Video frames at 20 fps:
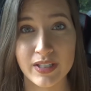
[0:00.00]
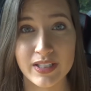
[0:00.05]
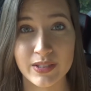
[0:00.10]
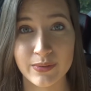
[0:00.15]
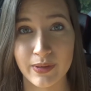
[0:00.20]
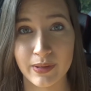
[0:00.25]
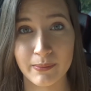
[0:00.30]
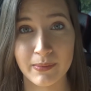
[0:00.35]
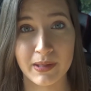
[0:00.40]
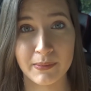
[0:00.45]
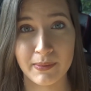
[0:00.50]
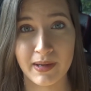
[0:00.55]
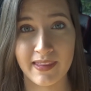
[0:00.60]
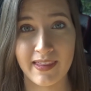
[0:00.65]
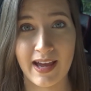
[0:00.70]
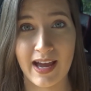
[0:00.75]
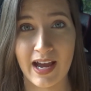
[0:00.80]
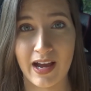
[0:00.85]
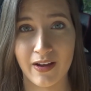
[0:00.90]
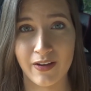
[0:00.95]
We swung back by
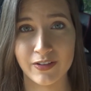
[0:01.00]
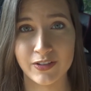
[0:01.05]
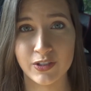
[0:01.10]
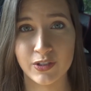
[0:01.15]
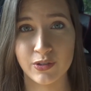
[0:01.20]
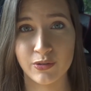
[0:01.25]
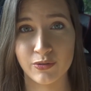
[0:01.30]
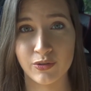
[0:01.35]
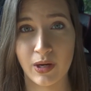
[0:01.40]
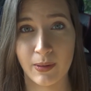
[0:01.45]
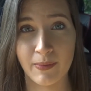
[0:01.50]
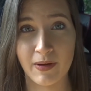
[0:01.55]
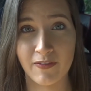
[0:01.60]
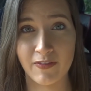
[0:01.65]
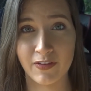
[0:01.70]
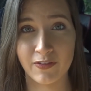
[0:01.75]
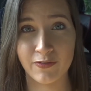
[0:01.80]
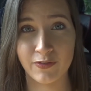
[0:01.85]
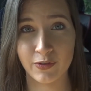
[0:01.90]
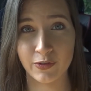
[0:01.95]
the house to drop
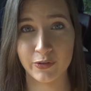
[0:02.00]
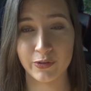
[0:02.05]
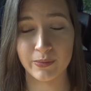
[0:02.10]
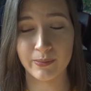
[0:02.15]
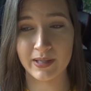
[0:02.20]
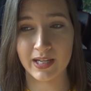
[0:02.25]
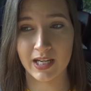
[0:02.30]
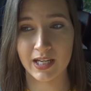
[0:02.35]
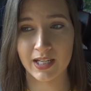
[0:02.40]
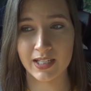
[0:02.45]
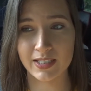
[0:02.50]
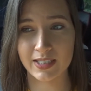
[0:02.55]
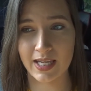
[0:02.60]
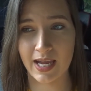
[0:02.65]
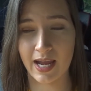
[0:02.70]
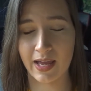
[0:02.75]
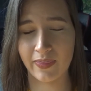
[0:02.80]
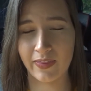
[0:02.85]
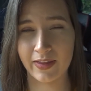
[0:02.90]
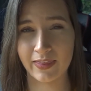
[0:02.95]
off the food because
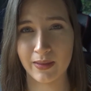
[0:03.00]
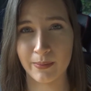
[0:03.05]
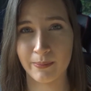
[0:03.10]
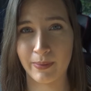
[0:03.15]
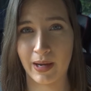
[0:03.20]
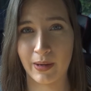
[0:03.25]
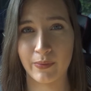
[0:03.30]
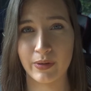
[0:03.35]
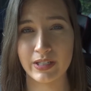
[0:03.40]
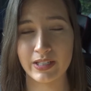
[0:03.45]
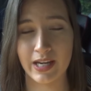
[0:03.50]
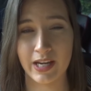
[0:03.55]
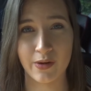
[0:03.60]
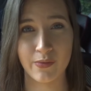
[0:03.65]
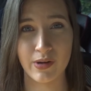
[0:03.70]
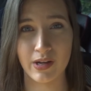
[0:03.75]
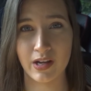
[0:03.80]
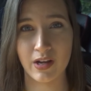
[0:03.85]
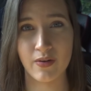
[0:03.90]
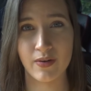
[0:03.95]
they had like the buy one,
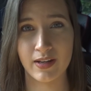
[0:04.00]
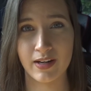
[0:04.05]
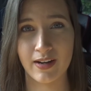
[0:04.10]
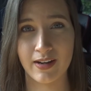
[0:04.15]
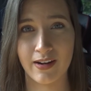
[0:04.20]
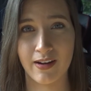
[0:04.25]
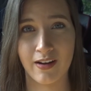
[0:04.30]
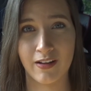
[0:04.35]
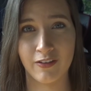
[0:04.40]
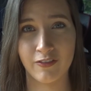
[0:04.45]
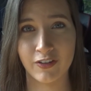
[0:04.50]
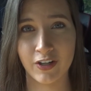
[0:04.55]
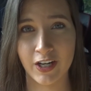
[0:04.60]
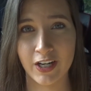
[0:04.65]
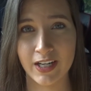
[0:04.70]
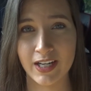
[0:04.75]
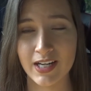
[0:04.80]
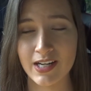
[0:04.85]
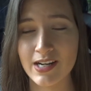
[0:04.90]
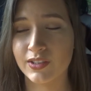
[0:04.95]
take one going on at Olive
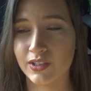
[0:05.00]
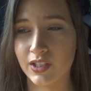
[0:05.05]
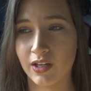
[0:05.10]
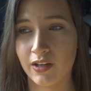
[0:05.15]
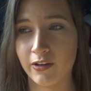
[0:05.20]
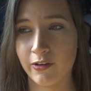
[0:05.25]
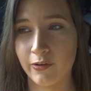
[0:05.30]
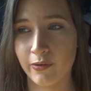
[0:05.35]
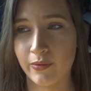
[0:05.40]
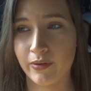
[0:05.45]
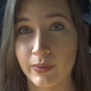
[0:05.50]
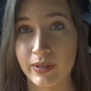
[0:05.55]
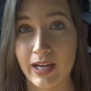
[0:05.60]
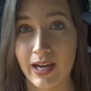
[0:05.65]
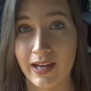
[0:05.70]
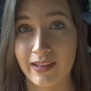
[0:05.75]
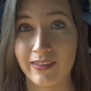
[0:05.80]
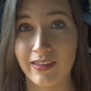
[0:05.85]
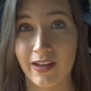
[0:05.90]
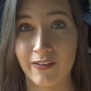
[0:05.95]
Garden. So we
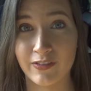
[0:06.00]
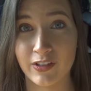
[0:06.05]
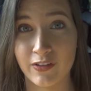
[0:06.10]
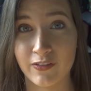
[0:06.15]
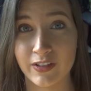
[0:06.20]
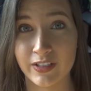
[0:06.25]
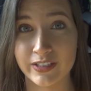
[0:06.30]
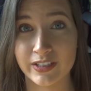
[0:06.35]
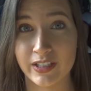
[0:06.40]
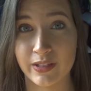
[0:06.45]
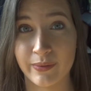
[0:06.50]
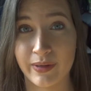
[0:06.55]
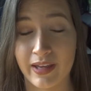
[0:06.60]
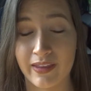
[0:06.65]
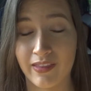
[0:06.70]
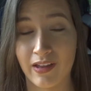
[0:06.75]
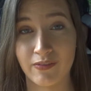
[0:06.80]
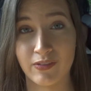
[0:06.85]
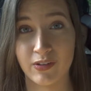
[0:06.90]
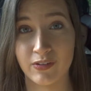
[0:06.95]
had leftovers, and then we
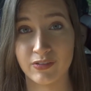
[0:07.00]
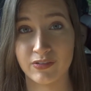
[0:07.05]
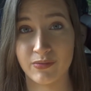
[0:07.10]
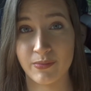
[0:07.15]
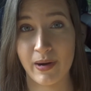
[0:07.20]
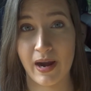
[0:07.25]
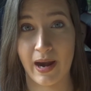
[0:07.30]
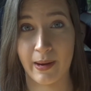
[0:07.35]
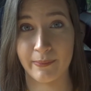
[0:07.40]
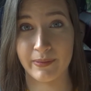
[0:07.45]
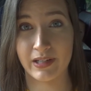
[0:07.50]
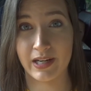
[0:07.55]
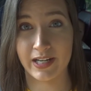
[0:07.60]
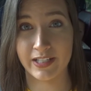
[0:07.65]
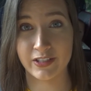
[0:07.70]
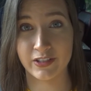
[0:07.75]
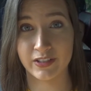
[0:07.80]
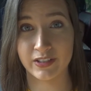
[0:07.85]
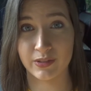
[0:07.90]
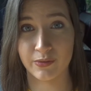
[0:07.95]
had leftovers from our
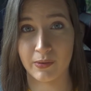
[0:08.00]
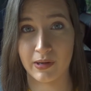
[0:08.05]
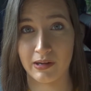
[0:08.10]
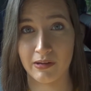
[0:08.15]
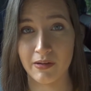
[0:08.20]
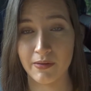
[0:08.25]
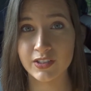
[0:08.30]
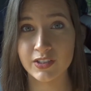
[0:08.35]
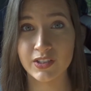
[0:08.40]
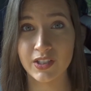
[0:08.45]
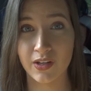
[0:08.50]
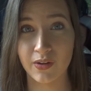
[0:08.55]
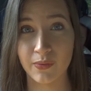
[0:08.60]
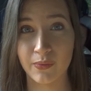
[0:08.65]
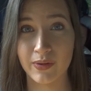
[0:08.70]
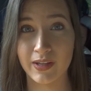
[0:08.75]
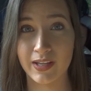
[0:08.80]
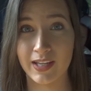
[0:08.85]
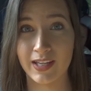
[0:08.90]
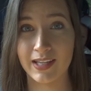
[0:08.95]
appetizer as well. So
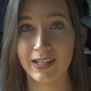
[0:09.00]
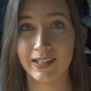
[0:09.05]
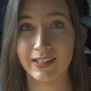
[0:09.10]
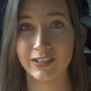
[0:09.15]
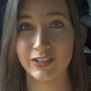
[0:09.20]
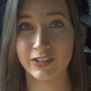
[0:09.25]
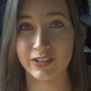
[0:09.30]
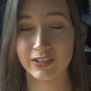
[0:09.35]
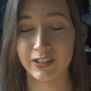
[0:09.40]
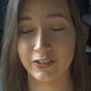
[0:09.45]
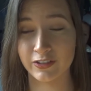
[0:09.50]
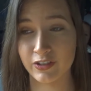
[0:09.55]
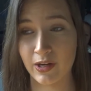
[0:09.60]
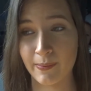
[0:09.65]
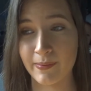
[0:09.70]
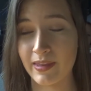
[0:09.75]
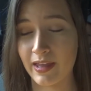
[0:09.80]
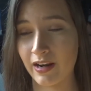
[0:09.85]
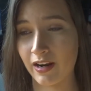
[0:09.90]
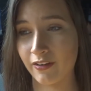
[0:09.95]
we just are
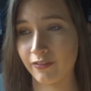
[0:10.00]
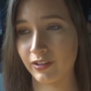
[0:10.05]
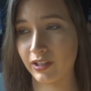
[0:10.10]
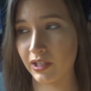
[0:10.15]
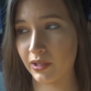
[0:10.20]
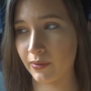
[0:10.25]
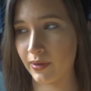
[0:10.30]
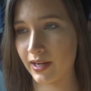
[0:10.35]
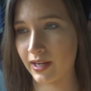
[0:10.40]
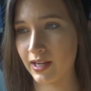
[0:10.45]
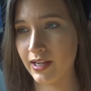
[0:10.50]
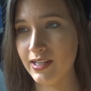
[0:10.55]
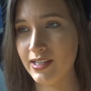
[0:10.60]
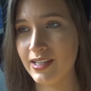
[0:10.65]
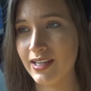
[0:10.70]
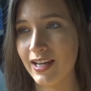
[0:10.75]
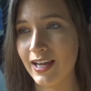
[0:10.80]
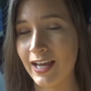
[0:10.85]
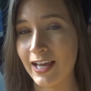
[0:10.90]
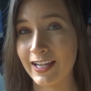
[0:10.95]
dropping that off really quick.
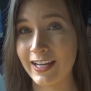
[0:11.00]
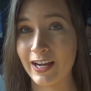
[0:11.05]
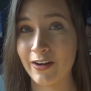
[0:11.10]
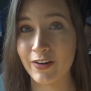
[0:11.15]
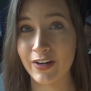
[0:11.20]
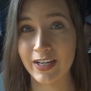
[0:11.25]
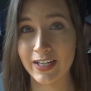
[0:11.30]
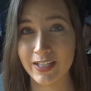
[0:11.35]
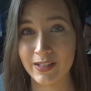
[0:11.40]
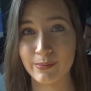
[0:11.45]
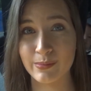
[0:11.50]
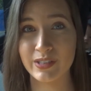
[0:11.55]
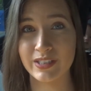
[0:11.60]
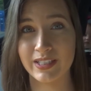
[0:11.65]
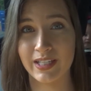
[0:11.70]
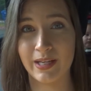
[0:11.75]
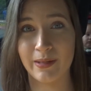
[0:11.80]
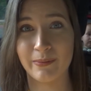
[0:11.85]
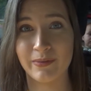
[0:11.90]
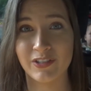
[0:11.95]
And now we're heading to the
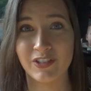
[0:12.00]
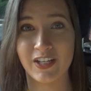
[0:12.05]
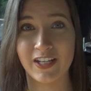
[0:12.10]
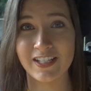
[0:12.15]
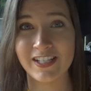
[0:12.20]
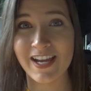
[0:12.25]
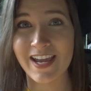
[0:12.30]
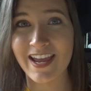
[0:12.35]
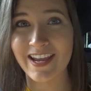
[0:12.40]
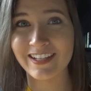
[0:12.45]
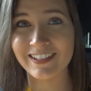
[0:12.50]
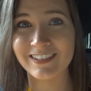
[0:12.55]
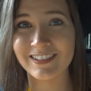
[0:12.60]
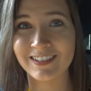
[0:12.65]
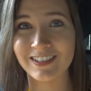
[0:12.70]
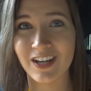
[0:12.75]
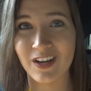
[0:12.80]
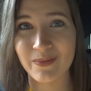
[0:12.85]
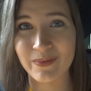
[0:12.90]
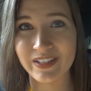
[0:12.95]
museum. J J ate
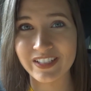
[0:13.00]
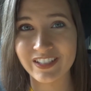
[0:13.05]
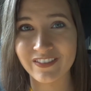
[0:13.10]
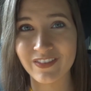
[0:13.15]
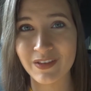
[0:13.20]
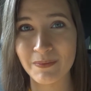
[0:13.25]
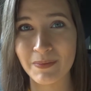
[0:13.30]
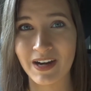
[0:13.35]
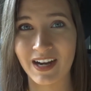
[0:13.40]
so much of the